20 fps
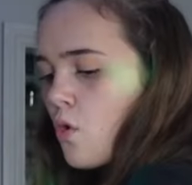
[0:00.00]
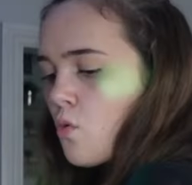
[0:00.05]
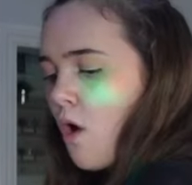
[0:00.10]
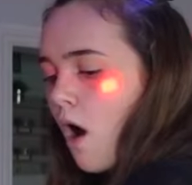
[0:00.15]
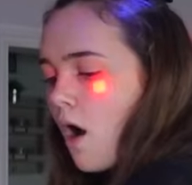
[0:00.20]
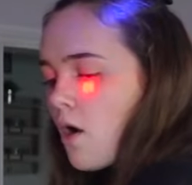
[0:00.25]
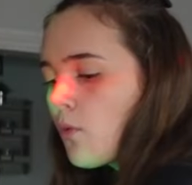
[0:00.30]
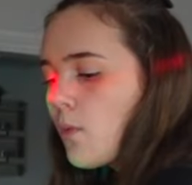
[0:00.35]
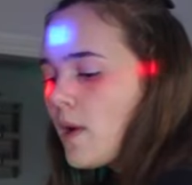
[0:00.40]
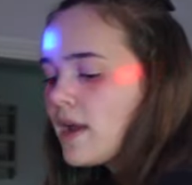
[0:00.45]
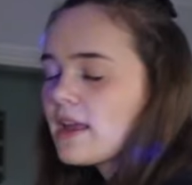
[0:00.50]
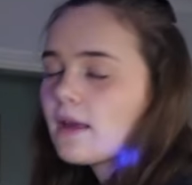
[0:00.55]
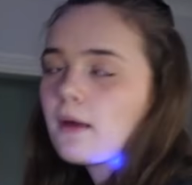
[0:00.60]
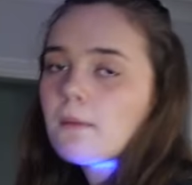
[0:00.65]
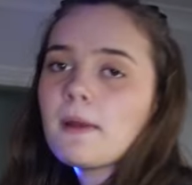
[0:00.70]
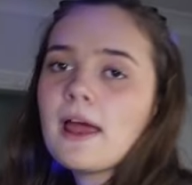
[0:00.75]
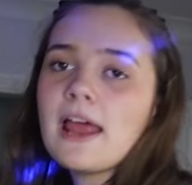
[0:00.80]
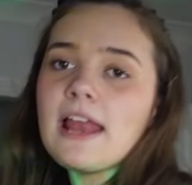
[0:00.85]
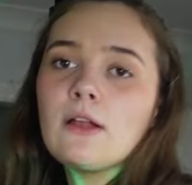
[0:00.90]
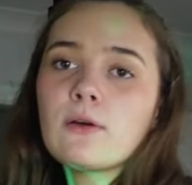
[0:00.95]
While I'm waiting, I'm
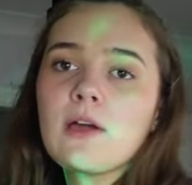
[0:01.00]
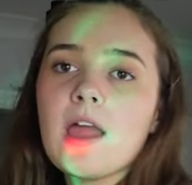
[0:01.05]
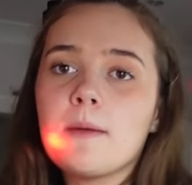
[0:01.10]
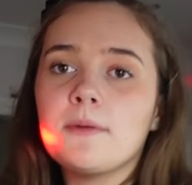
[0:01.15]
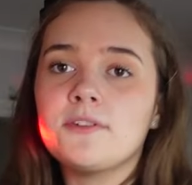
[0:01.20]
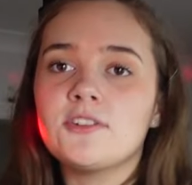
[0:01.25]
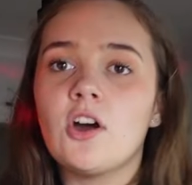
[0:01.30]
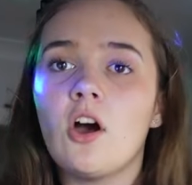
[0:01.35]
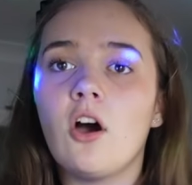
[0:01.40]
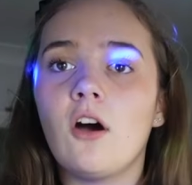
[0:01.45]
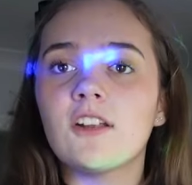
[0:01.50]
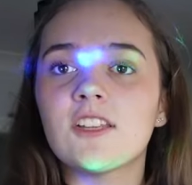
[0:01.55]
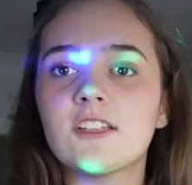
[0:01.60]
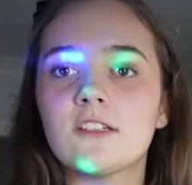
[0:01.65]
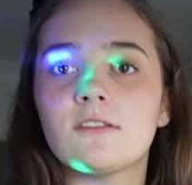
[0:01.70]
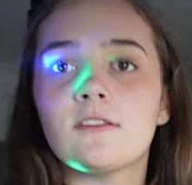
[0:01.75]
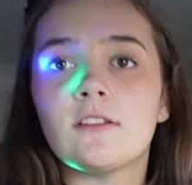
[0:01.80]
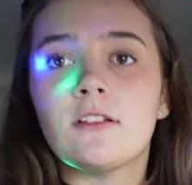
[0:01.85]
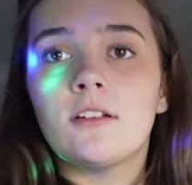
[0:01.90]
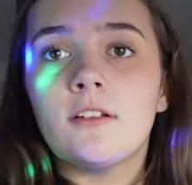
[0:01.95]
playing a little game of
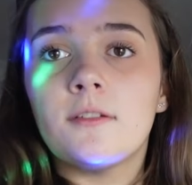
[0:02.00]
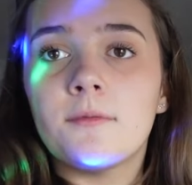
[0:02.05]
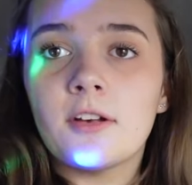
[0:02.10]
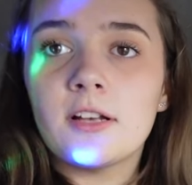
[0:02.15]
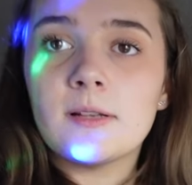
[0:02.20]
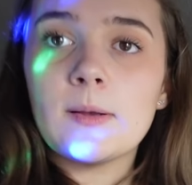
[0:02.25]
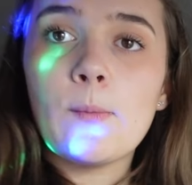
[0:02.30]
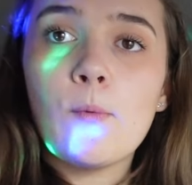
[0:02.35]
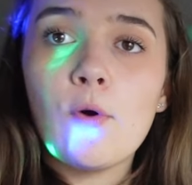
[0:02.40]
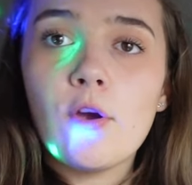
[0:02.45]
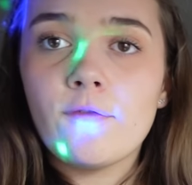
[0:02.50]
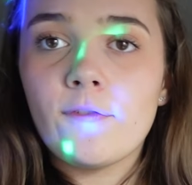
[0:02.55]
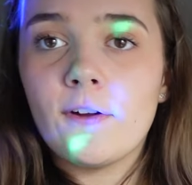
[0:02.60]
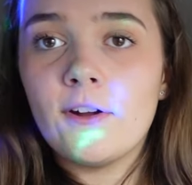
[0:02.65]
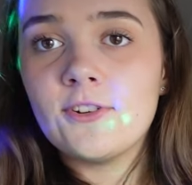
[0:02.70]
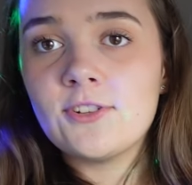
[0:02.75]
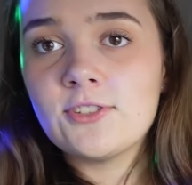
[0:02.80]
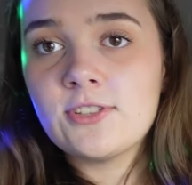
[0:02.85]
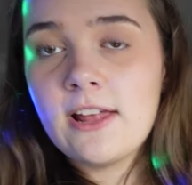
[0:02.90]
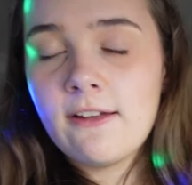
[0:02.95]
darts. Because my
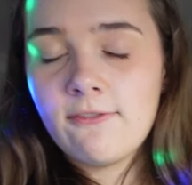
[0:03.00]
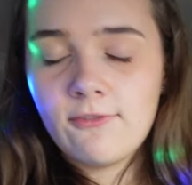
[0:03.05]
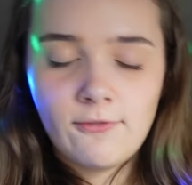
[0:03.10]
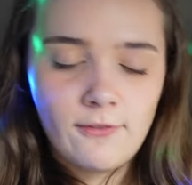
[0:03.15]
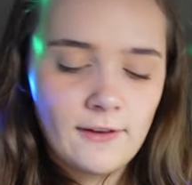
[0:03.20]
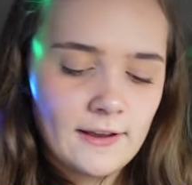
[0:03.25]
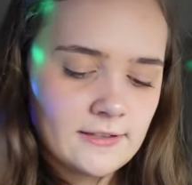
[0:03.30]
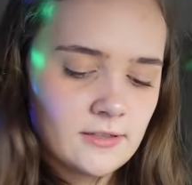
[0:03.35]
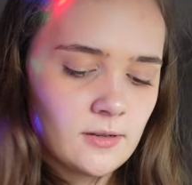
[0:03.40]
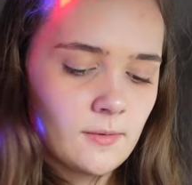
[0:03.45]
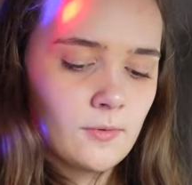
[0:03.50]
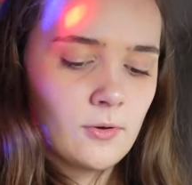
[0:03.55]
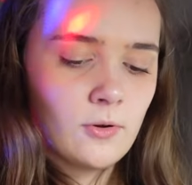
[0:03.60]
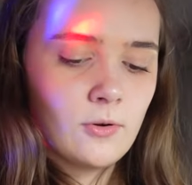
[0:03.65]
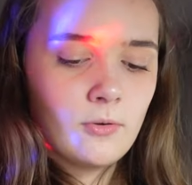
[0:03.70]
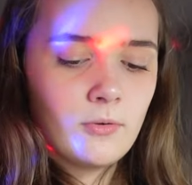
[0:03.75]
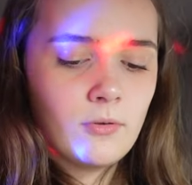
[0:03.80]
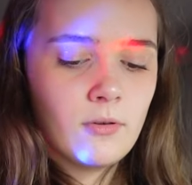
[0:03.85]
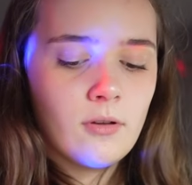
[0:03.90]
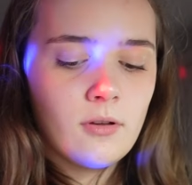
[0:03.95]
boyfriend just left the Facebook call.